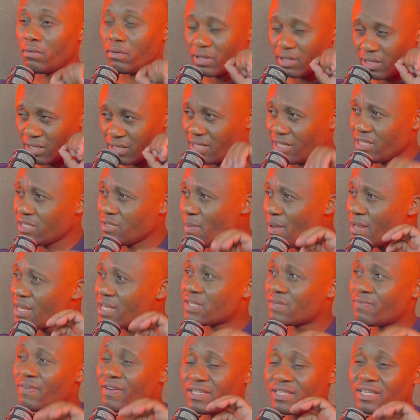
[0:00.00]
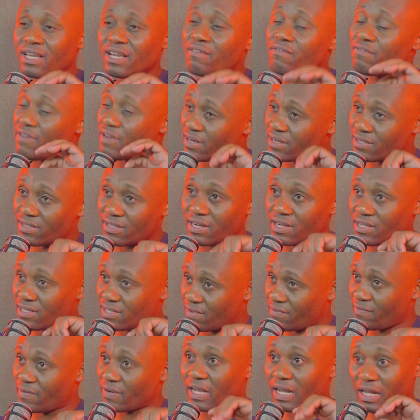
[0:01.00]
this man is facing a very serious,
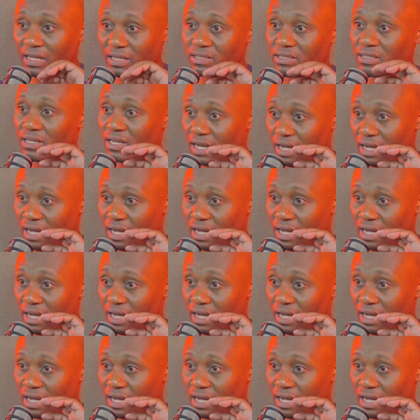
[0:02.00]
difficult